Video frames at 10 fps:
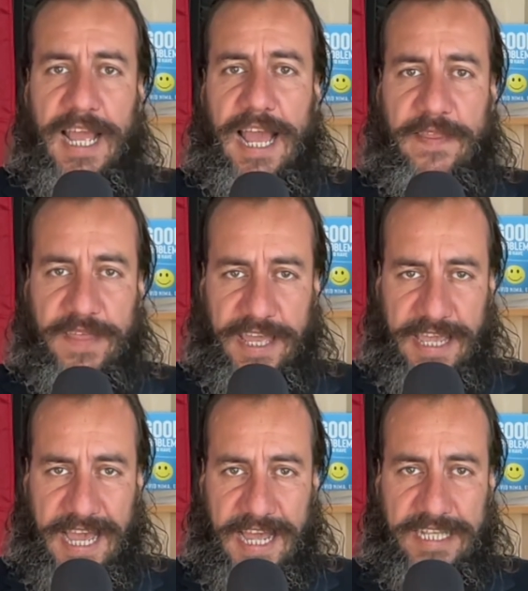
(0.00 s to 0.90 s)
And they
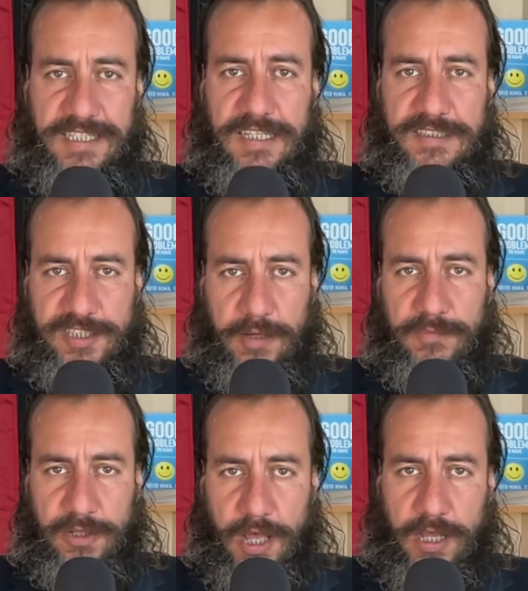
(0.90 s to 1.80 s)
had some
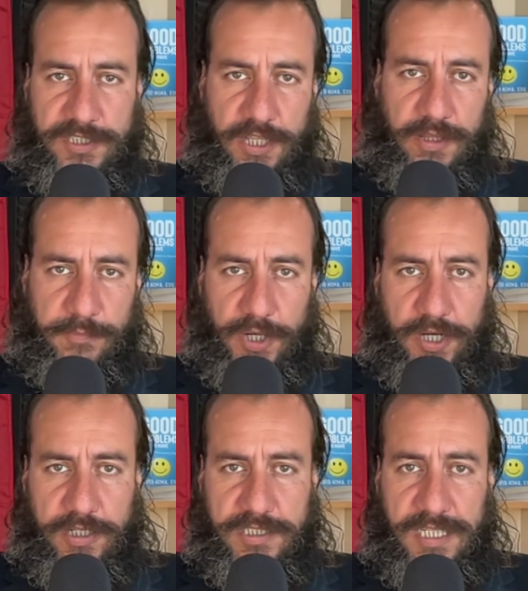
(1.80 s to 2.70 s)
laws on the
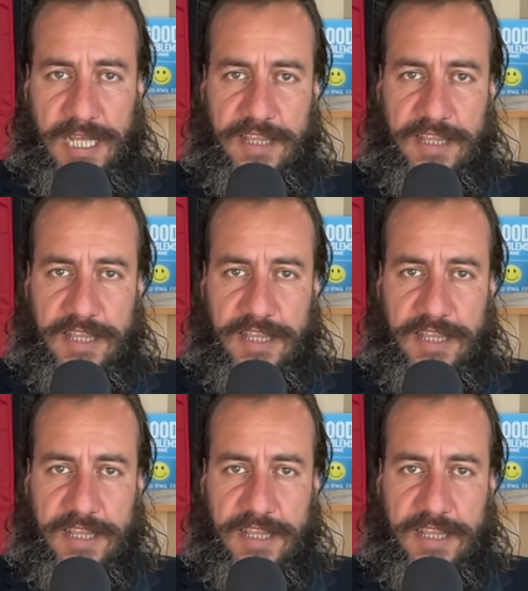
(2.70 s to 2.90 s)
books